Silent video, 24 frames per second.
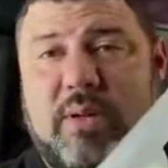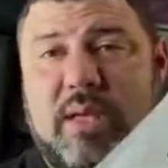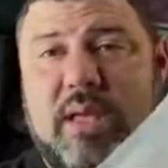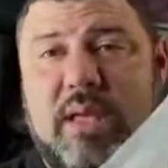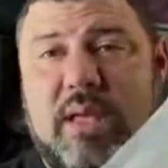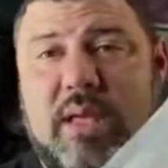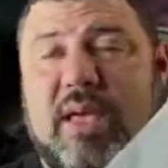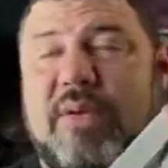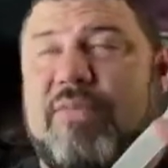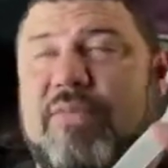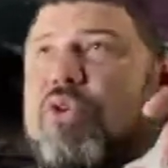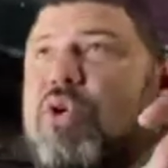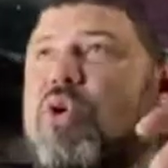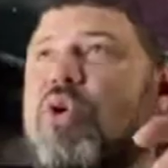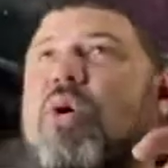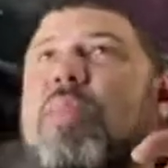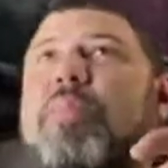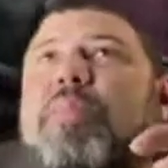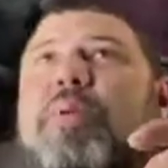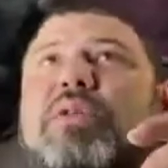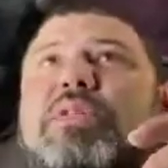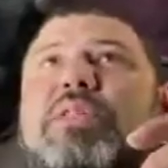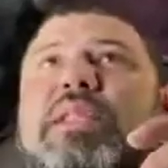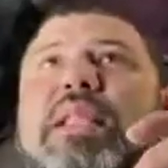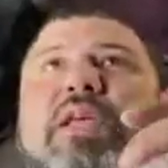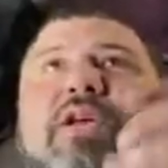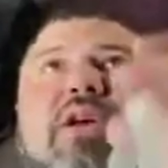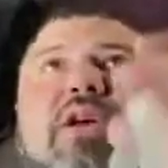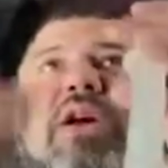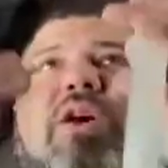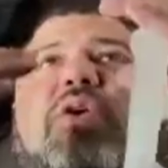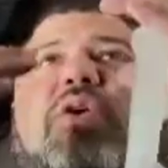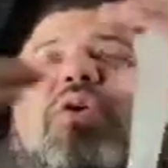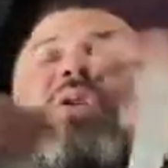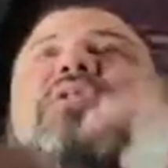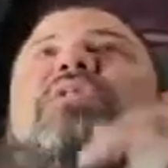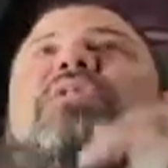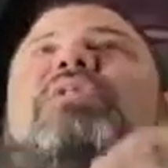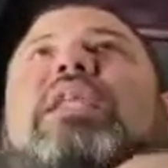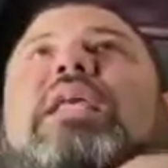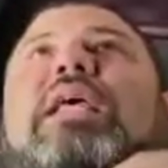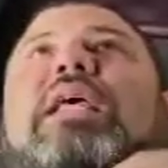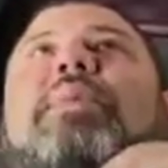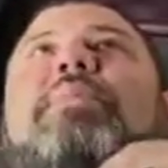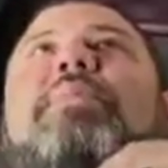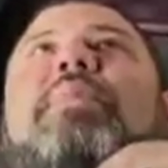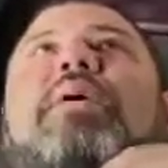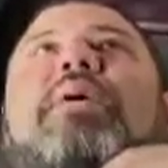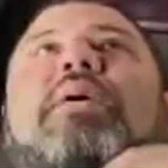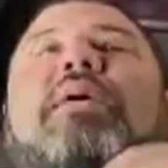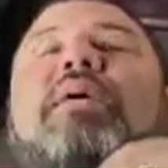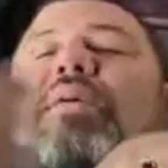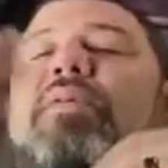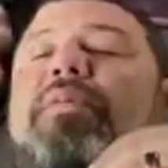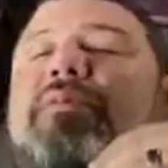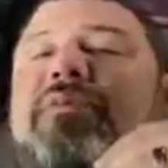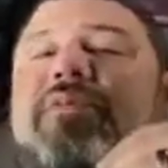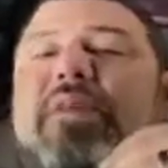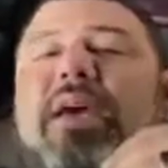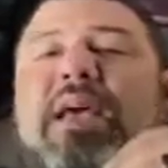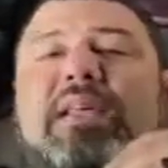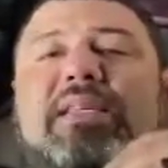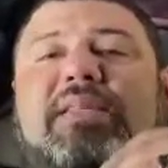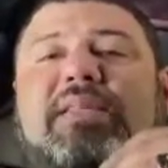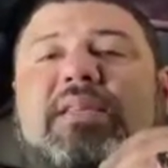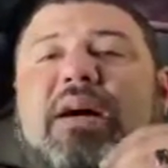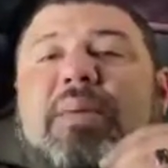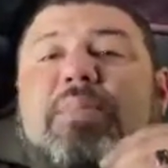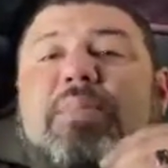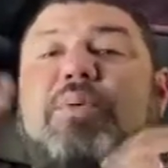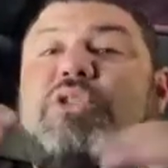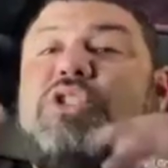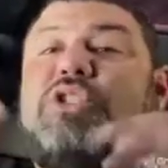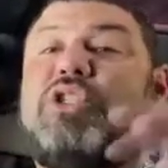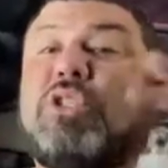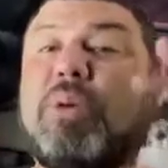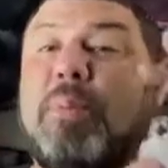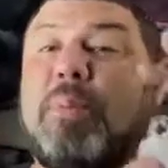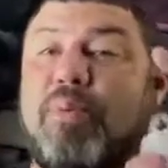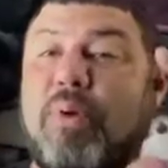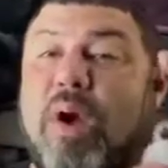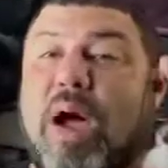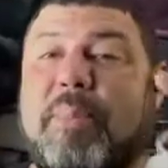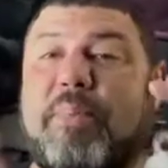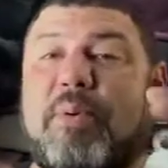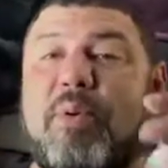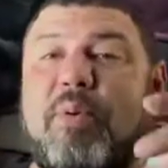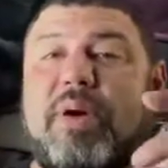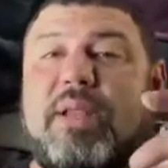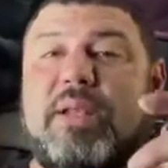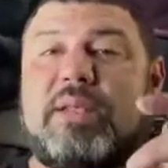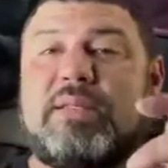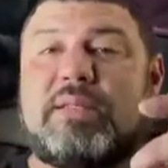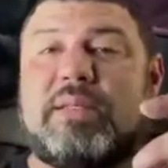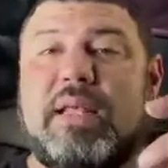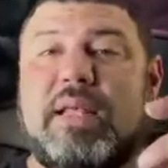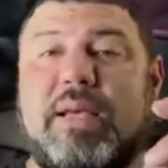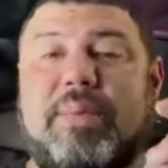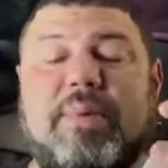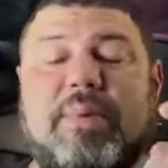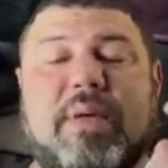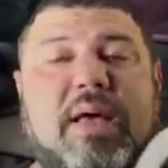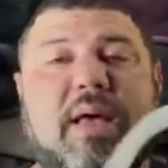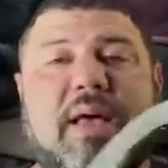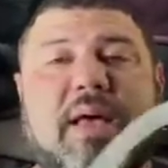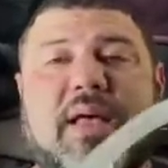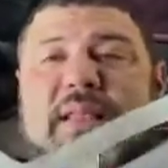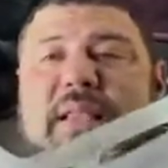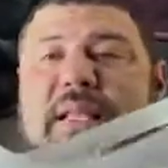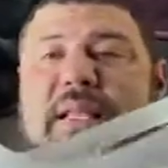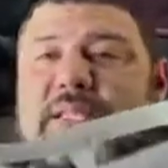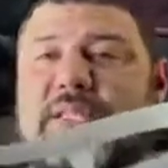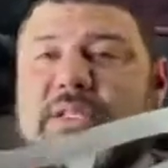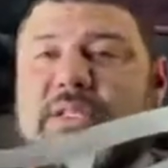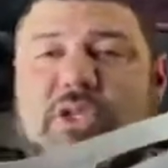If you're a person that you can go to sleep face up, which is the proper way to sleep, this is a